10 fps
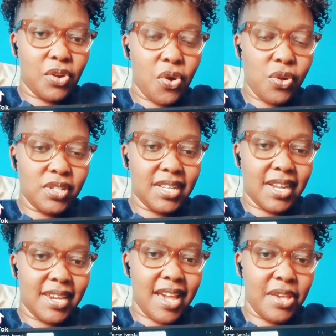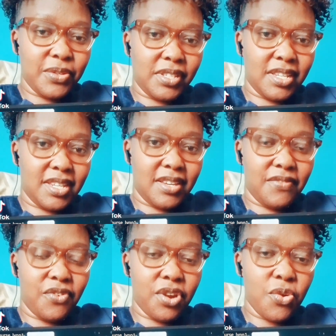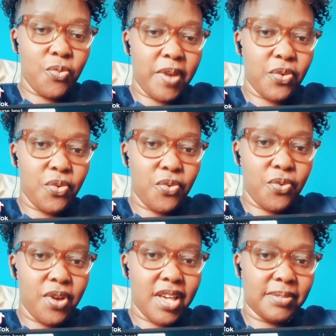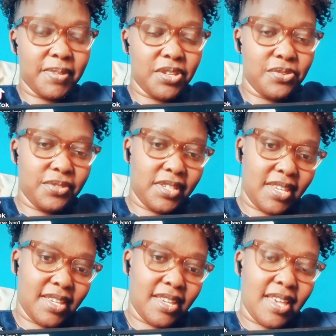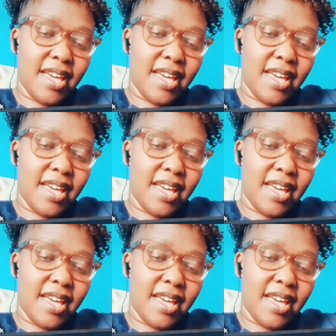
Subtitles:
holding an Iucd, for a woman who has been using